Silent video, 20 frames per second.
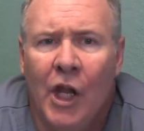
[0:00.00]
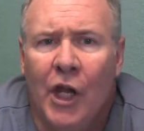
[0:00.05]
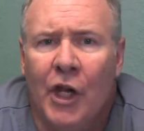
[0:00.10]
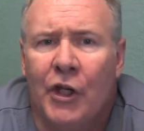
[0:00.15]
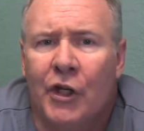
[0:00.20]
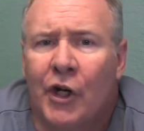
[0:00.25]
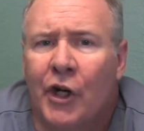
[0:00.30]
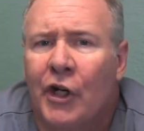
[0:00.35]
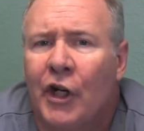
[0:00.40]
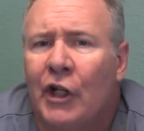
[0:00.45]

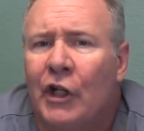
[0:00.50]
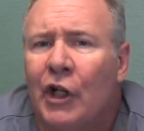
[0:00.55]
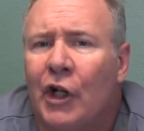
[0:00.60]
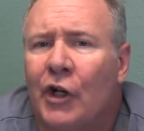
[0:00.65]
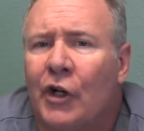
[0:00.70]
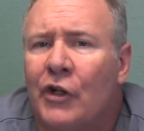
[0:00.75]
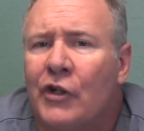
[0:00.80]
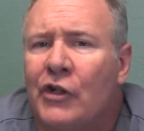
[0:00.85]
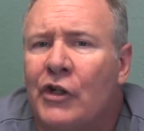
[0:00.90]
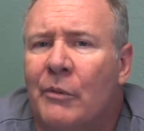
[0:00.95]
You're going to
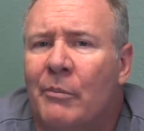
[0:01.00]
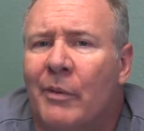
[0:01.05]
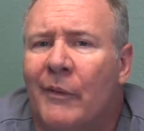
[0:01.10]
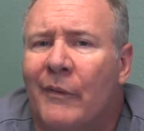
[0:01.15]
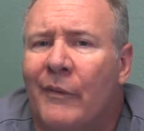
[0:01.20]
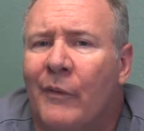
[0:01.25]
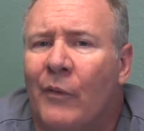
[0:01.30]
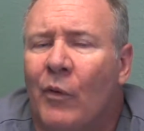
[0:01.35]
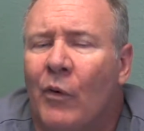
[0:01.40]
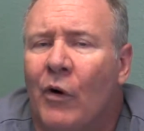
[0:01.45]
learn to
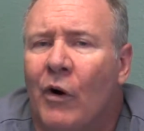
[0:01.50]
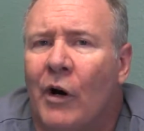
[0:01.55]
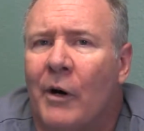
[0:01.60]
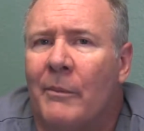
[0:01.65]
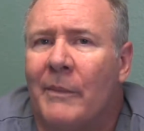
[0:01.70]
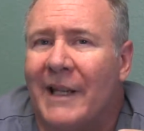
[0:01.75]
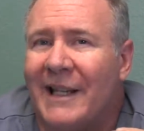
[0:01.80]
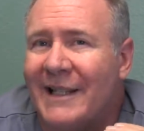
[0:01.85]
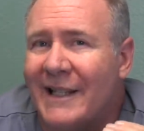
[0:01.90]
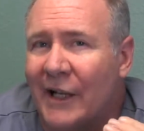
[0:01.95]

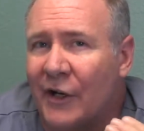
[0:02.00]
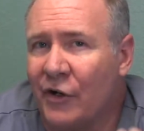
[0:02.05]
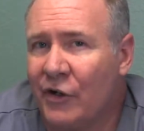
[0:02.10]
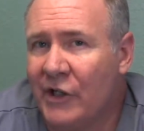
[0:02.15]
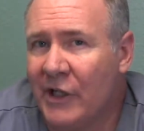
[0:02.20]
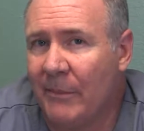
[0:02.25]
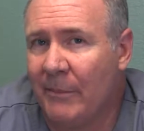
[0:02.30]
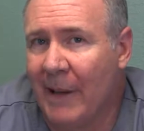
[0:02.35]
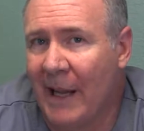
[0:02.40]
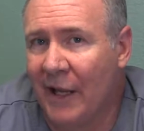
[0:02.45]
perform these
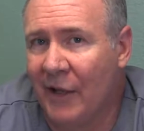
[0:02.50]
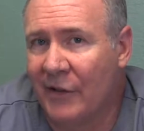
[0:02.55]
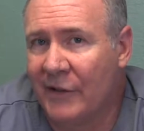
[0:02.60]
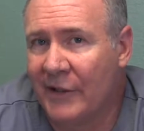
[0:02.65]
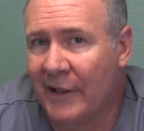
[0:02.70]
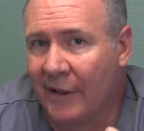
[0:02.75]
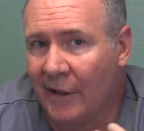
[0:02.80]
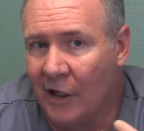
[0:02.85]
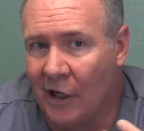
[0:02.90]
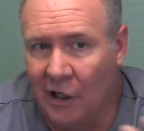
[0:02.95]
energy
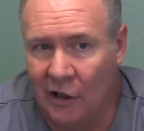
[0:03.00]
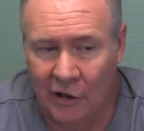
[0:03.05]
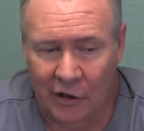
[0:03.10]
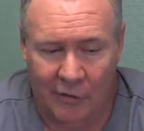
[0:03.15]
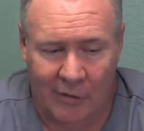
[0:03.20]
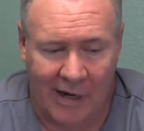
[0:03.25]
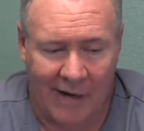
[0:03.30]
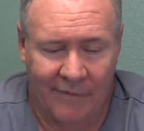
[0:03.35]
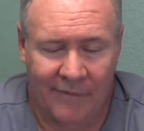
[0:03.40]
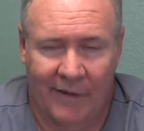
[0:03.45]
balancing
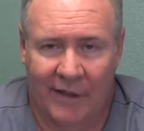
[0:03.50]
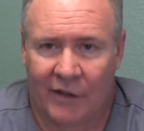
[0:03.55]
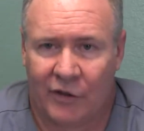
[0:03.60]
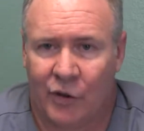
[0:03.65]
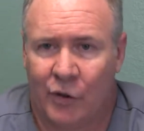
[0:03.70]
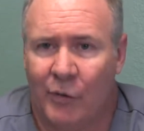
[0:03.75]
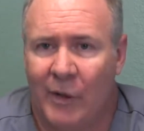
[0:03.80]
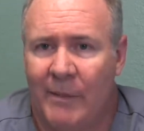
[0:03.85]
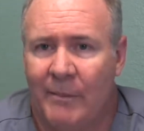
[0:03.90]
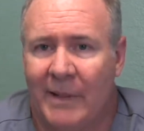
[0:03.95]
holographic
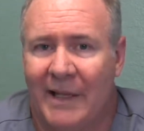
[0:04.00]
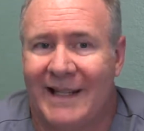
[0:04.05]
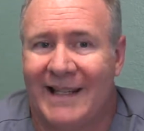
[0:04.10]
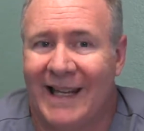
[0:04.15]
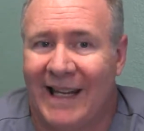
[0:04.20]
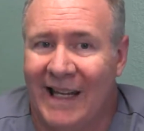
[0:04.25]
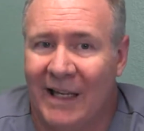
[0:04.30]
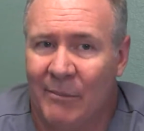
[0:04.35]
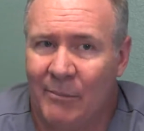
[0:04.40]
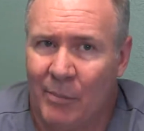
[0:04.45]
treatments
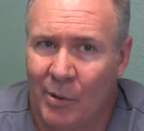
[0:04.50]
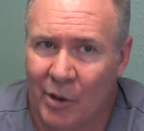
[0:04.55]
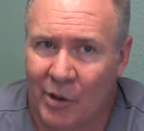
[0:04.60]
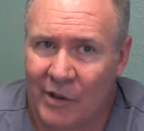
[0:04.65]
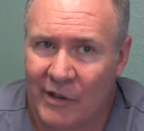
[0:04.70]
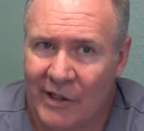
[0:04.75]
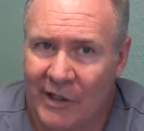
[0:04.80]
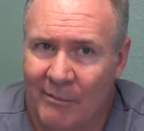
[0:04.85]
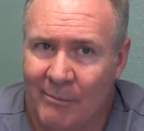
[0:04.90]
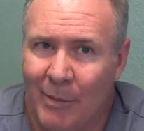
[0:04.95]
in
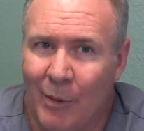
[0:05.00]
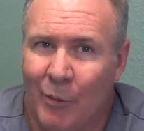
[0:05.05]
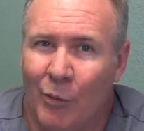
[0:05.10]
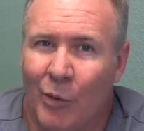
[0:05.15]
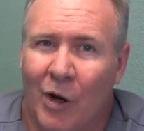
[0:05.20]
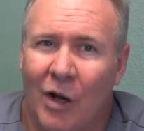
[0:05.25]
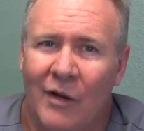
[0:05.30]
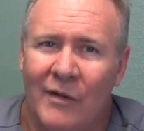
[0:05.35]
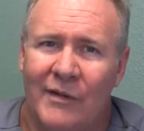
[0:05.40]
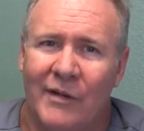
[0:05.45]
person, but
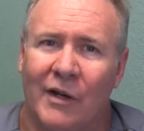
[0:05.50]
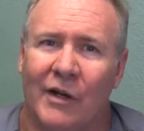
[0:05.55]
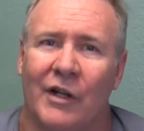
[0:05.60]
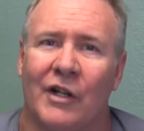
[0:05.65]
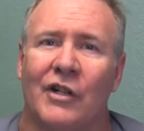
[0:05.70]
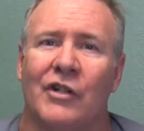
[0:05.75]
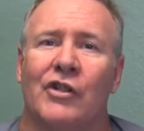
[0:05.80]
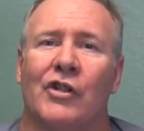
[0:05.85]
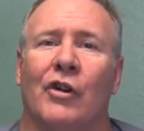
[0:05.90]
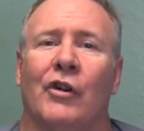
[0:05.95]
we're also going
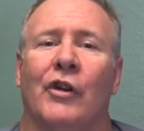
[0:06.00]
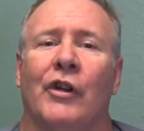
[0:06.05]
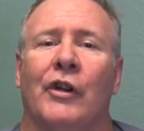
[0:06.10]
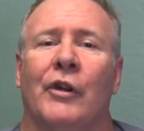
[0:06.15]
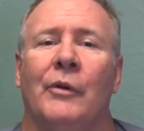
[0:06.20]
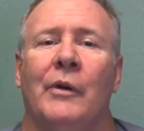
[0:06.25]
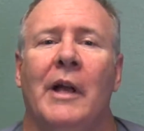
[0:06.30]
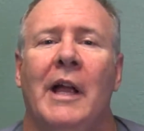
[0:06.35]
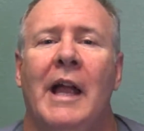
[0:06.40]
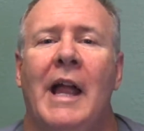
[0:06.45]
to show
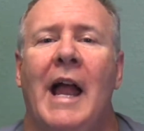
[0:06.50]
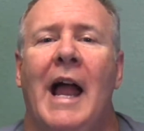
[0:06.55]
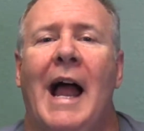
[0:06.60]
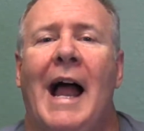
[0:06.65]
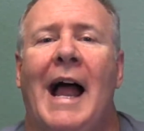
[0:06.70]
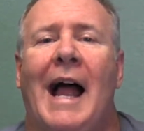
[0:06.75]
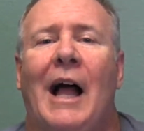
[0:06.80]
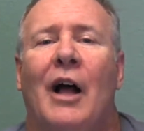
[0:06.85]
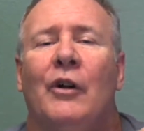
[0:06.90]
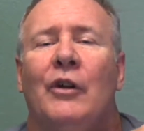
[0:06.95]
you
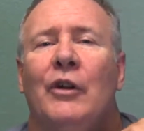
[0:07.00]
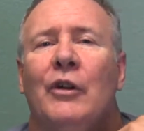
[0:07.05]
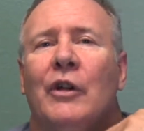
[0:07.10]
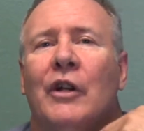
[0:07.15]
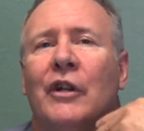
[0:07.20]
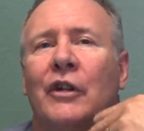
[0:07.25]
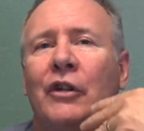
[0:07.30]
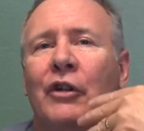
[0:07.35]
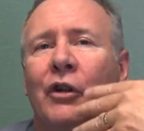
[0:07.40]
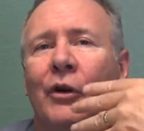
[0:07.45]
how you
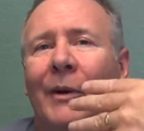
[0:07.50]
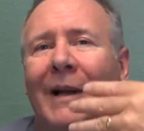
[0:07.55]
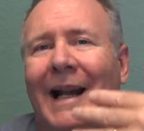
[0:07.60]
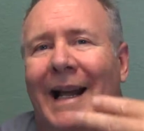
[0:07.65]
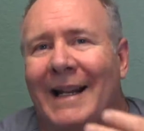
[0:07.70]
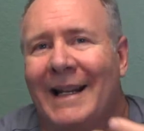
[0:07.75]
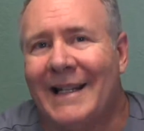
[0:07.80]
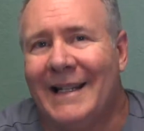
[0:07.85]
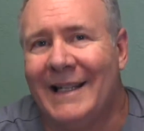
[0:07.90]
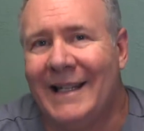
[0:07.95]
can do it
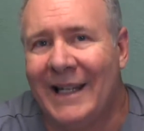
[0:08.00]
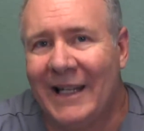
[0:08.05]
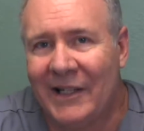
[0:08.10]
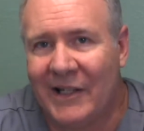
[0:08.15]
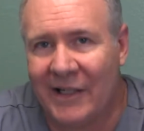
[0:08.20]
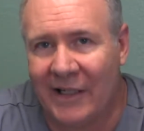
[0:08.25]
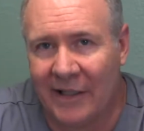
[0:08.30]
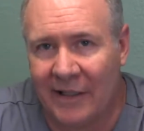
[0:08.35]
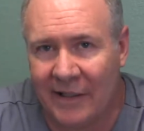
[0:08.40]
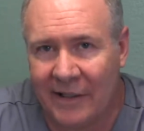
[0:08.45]
at a
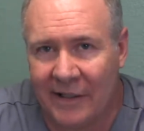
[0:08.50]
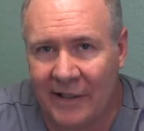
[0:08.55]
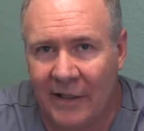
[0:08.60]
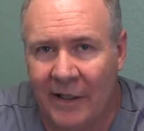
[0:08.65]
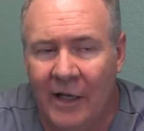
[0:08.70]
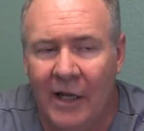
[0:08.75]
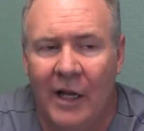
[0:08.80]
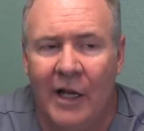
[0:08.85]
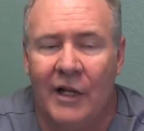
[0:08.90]
distance.